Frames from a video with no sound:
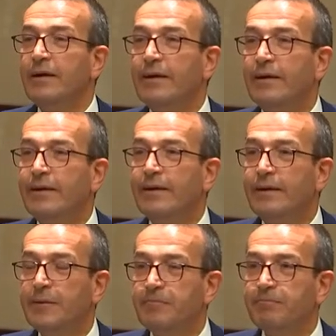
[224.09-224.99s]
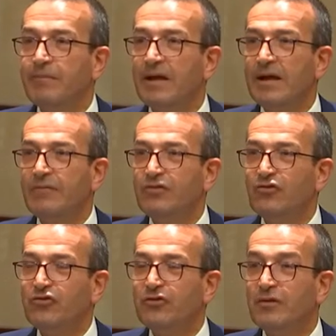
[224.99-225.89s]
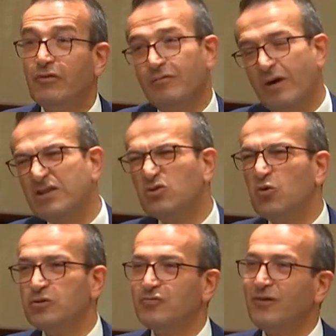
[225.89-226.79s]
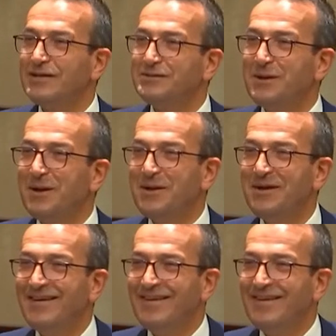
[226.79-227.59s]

um, Evans, the racecourse and race day,